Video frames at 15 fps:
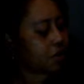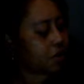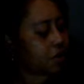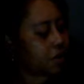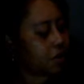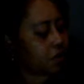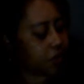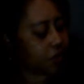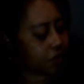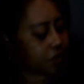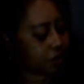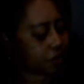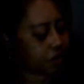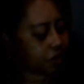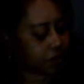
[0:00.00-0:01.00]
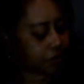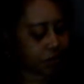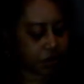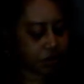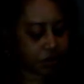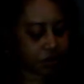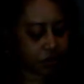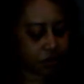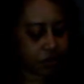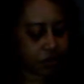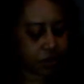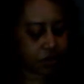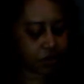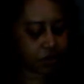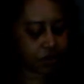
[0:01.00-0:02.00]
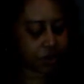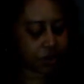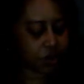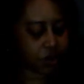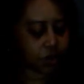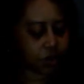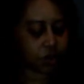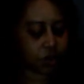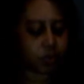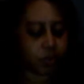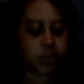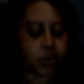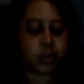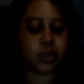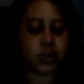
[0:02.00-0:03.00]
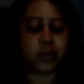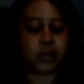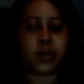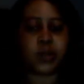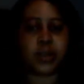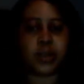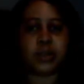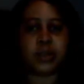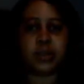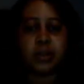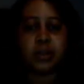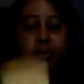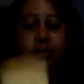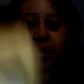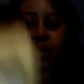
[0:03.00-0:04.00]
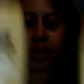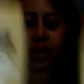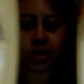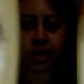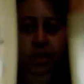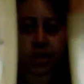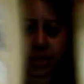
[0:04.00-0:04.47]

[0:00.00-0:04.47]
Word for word: And what this one is, one is the shampoo and one is the conditioner.